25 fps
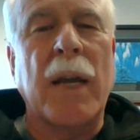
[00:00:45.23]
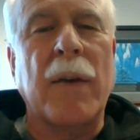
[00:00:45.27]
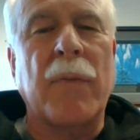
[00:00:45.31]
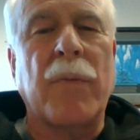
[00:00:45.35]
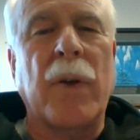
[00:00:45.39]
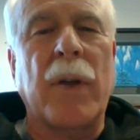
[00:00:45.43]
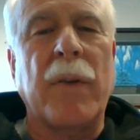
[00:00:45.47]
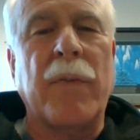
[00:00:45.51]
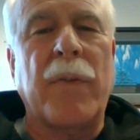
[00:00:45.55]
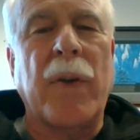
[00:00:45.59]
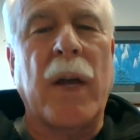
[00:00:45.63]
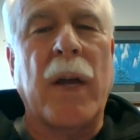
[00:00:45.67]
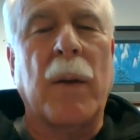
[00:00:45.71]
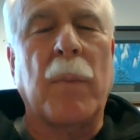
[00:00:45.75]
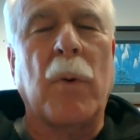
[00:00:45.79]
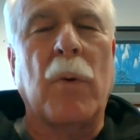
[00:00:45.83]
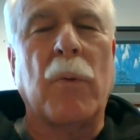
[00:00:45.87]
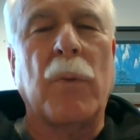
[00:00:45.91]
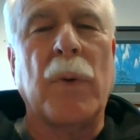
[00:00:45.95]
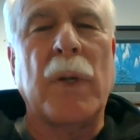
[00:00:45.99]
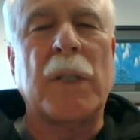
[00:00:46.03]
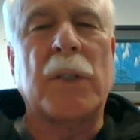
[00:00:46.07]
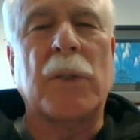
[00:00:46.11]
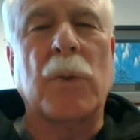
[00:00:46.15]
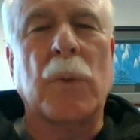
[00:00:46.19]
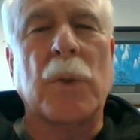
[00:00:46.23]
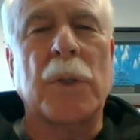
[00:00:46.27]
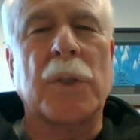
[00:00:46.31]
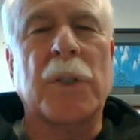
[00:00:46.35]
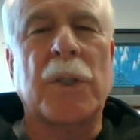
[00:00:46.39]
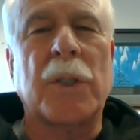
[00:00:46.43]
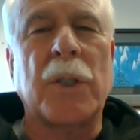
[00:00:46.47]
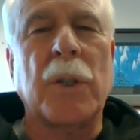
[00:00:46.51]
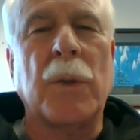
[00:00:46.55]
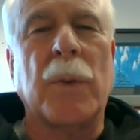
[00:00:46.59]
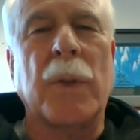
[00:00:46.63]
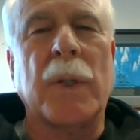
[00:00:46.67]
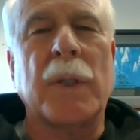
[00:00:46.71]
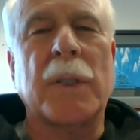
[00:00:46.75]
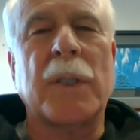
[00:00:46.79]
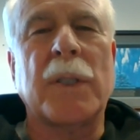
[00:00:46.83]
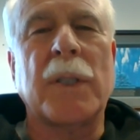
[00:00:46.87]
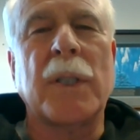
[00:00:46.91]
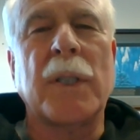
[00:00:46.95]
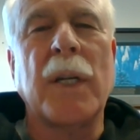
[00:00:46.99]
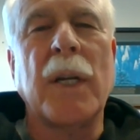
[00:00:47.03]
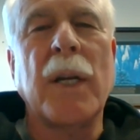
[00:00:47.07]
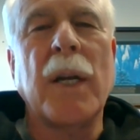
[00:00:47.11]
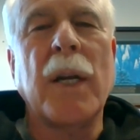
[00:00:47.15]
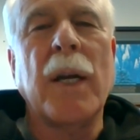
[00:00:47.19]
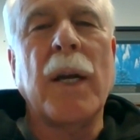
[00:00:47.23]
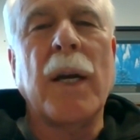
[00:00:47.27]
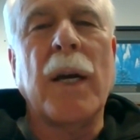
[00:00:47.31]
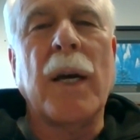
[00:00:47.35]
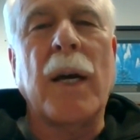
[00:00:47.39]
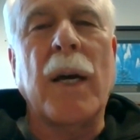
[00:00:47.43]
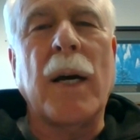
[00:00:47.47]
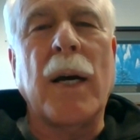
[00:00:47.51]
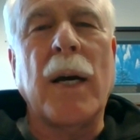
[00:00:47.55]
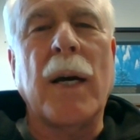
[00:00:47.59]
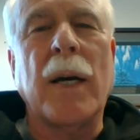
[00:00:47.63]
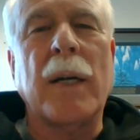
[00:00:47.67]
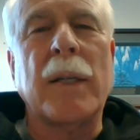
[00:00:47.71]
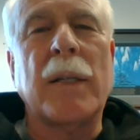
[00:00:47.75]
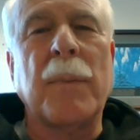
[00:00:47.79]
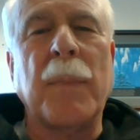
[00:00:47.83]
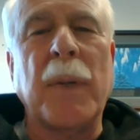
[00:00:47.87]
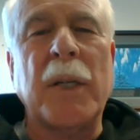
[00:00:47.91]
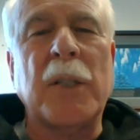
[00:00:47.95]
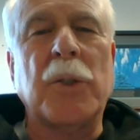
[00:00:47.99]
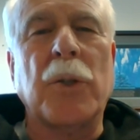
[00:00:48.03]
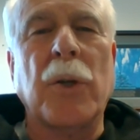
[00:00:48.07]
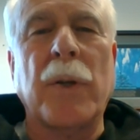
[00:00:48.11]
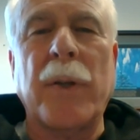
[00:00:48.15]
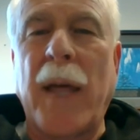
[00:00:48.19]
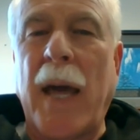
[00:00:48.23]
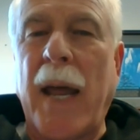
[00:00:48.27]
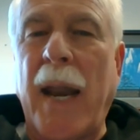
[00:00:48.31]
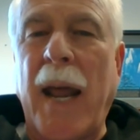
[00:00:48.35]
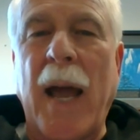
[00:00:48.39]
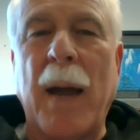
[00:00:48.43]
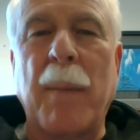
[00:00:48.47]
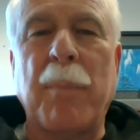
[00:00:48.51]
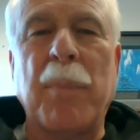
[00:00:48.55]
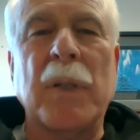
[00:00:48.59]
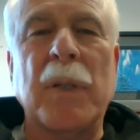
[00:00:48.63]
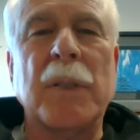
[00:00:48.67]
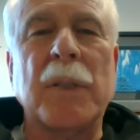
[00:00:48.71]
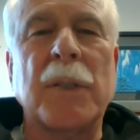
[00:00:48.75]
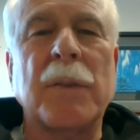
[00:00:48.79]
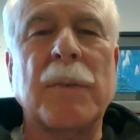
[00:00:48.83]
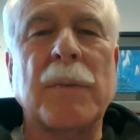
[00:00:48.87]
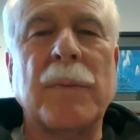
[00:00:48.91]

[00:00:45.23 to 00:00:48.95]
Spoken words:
every available resource to us to make sure that happens.